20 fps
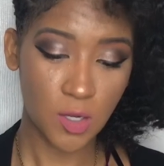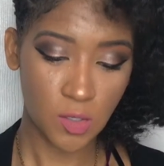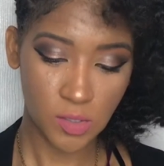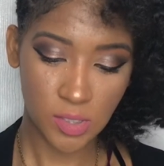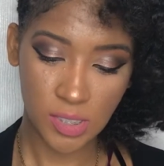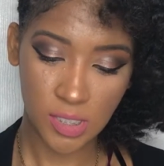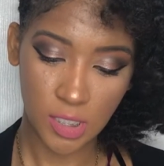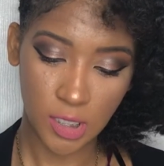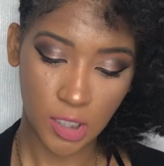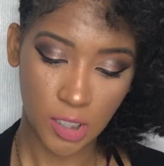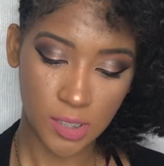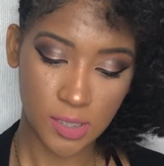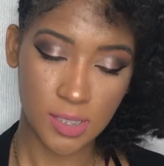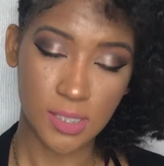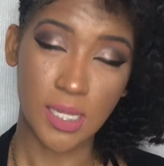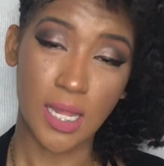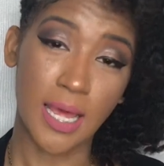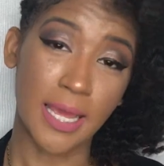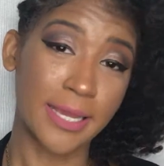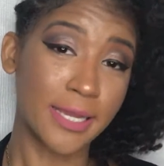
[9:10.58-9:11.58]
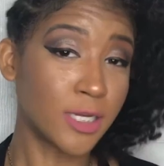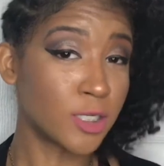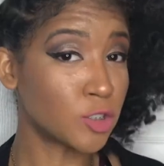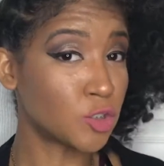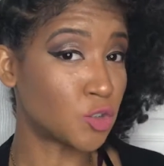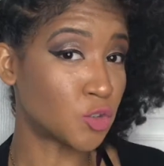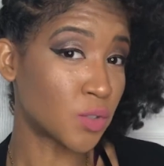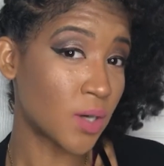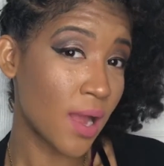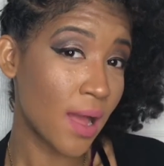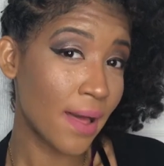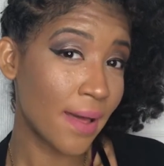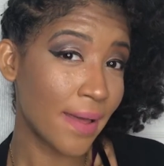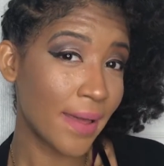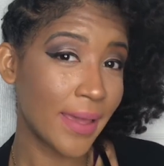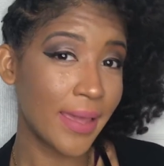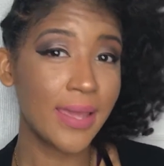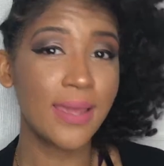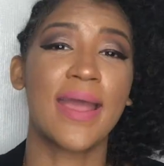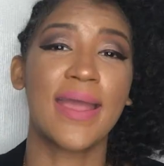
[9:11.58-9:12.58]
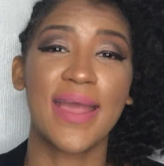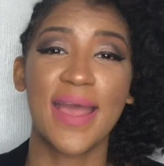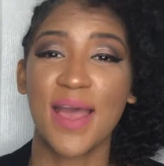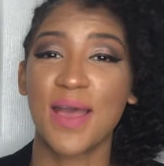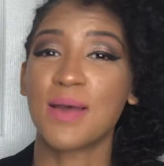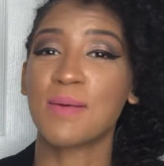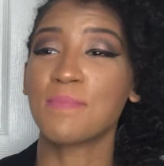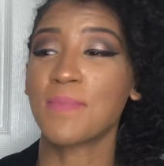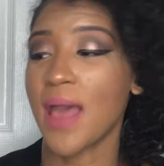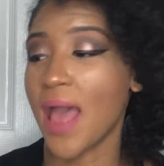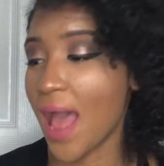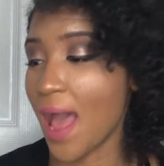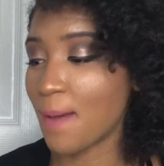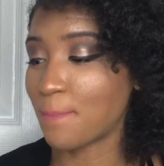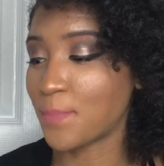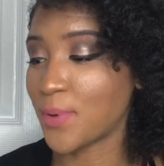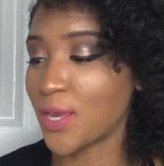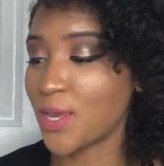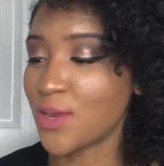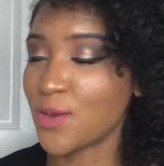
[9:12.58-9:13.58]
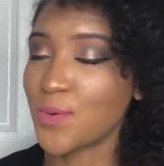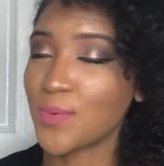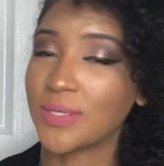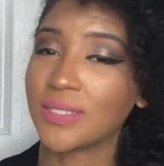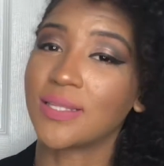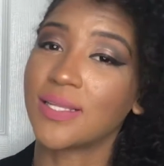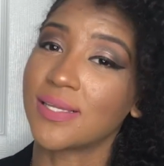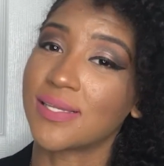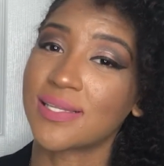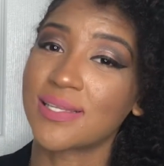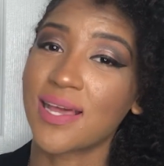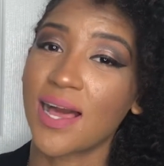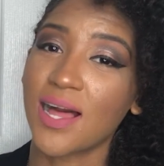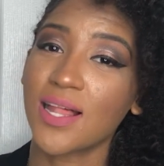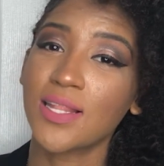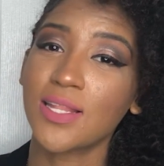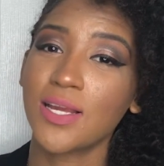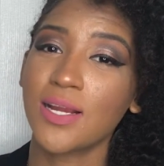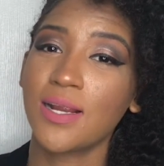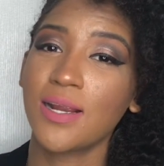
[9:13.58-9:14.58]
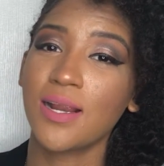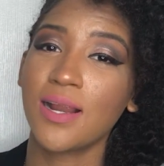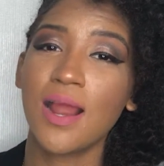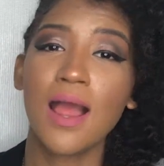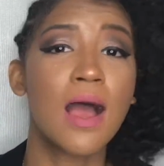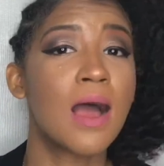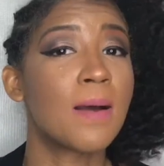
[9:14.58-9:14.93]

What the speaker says: Posy looks like dry. I am happy with this color.